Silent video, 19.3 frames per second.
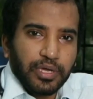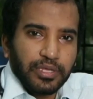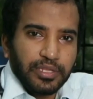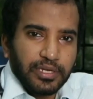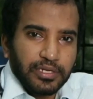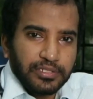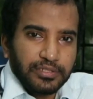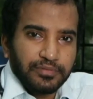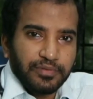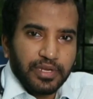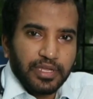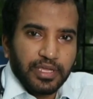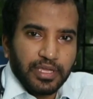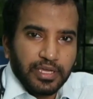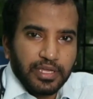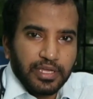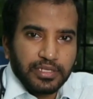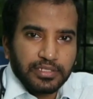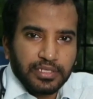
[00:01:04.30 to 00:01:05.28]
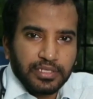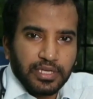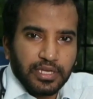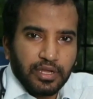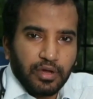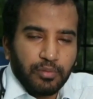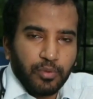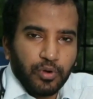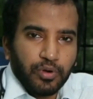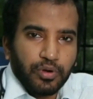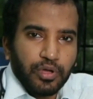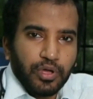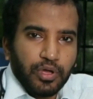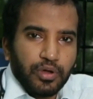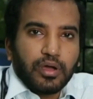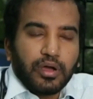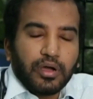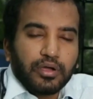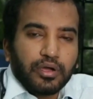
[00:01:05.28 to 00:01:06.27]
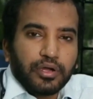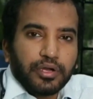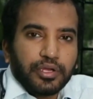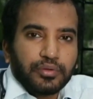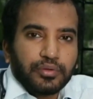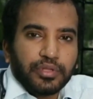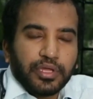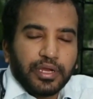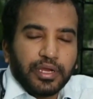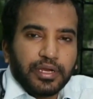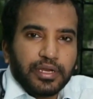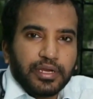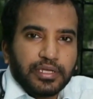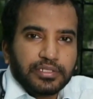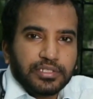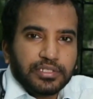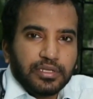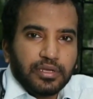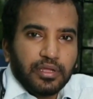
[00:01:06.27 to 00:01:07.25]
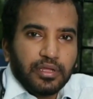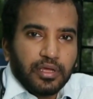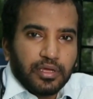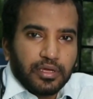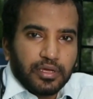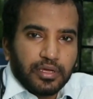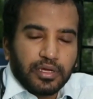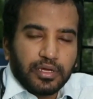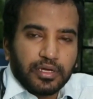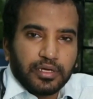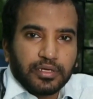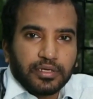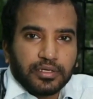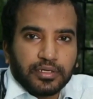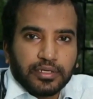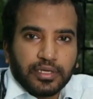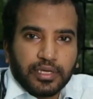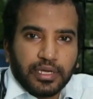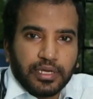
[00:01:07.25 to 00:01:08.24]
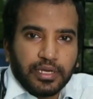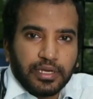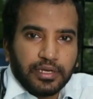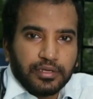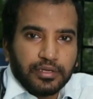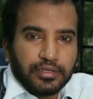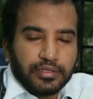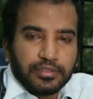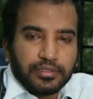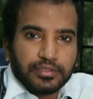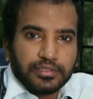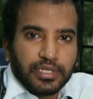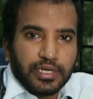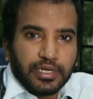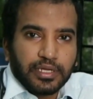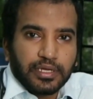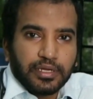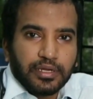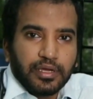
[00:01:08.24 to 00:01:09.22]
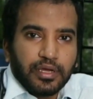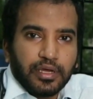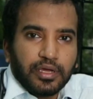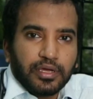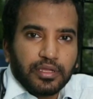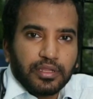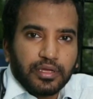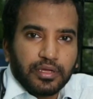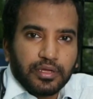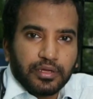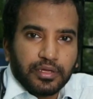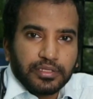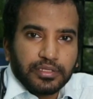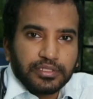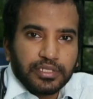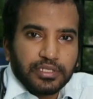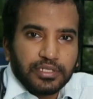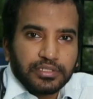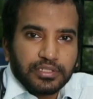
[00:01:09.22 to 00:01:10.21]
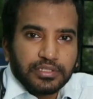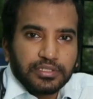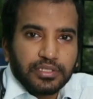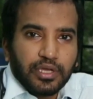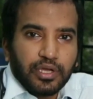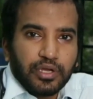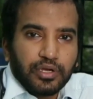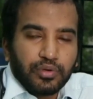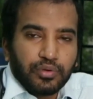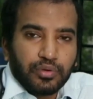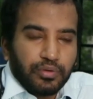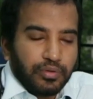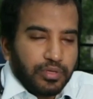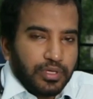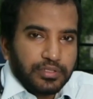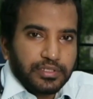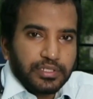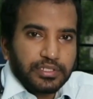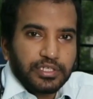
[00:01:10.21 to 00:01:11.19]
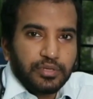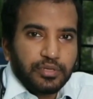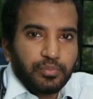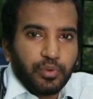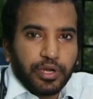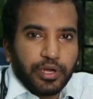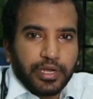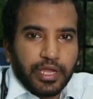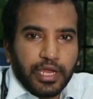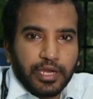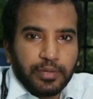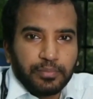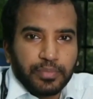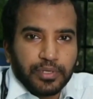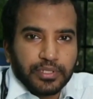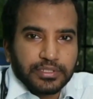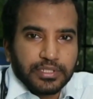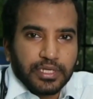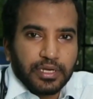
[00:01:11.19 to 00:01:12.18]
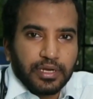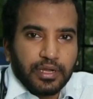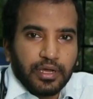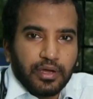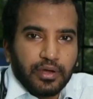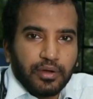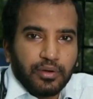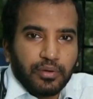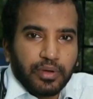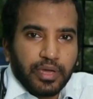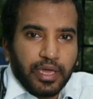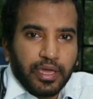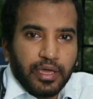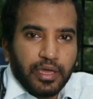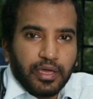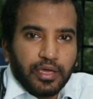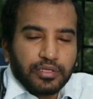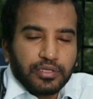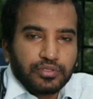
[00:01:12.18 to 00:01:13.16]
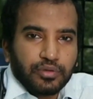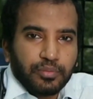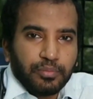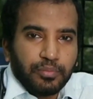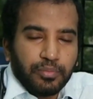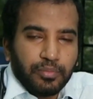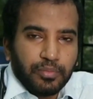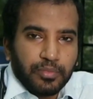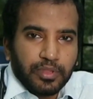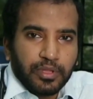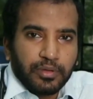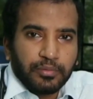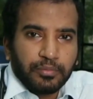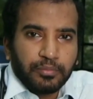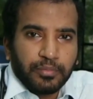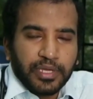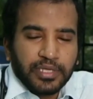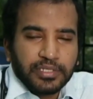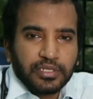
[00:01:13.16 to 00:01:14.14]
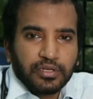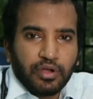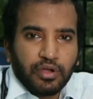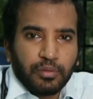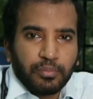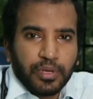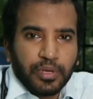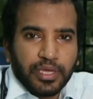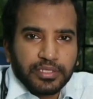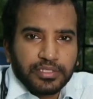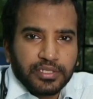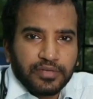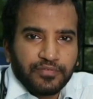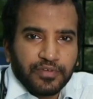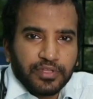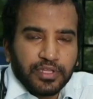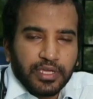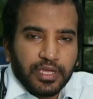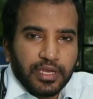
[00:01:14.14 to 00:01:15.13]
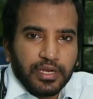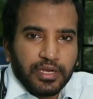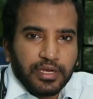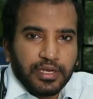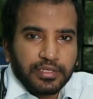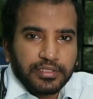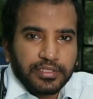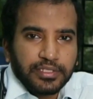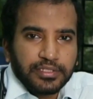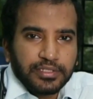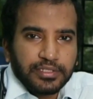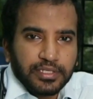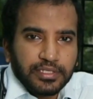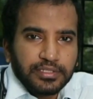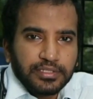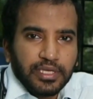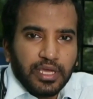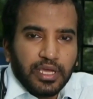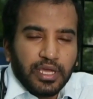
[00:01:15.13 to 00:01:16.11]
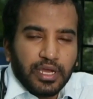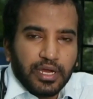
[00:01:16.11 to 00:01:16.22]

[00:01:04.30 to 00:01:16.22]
Okay, that is very increasing in amount. According to the International Kidney Center, the incidence is 16.8%. Okay, so the major complication for the kidney disease is